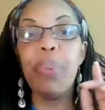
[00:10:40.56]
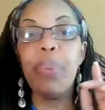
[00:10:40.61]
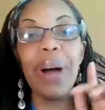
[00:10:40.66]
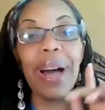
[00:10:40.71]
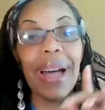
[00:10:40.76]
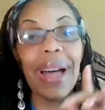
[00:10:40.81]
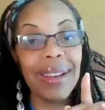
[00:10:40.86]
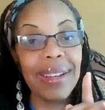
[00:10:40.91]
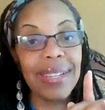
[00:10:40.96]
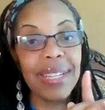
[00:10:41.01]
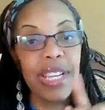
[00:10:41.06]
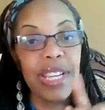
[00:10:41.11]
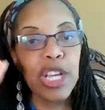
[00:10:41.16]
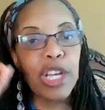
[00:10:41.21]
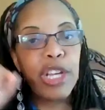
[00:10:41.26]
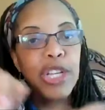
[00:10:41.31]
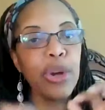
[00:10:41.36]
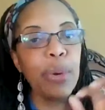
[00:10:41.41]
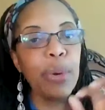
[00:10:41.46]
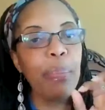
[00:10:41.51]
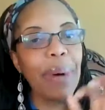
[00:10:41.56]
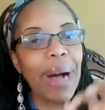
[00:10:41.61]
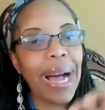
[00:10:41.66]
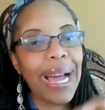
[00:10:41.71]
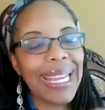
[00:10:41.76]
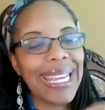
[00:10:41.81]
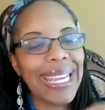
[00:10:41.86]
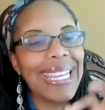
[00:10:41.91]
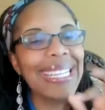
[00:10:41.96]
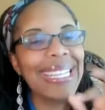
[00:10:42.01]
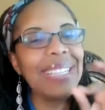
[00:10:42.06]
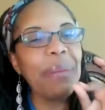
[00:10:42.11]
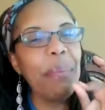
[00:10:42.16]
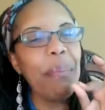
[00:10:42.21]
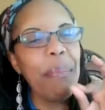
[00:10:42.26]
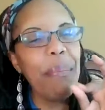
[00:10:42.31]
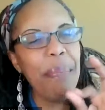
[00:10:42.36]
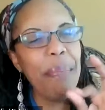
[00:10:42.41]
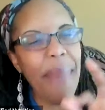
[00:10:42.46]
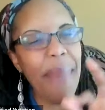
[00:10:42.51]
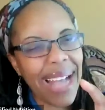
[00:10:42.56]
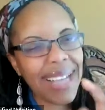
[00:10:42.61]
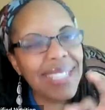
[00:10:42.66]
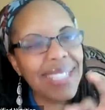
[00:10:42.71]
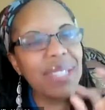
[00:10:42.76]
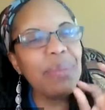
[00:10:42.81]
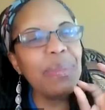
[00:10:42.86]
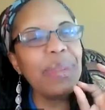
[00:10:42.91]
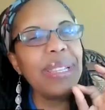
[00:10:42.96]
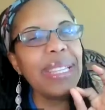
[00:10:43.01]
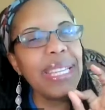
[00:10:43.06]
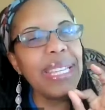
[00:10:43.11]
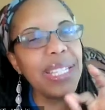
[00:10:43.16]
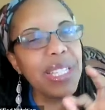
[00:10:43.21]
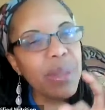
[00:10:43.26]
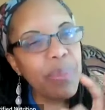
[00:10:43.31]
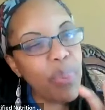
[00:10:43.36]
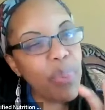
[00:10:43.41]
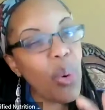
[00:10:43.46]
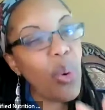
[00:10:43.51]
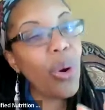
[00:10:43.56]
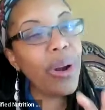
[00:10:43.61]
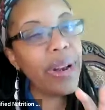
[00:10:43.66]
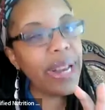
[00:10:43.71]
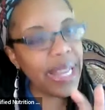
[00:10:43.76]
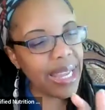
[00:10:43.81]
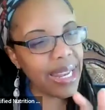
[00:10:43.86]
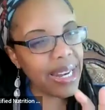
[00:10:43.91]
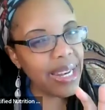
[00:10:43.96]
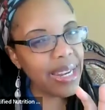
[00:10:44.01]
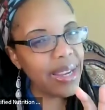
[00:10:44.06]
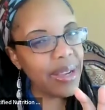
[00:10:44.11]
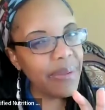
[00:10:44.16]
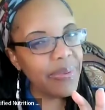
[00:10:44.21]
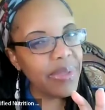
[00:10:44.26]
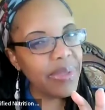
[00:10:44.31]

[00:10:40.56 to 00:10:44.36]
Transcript: But your body is maximally supported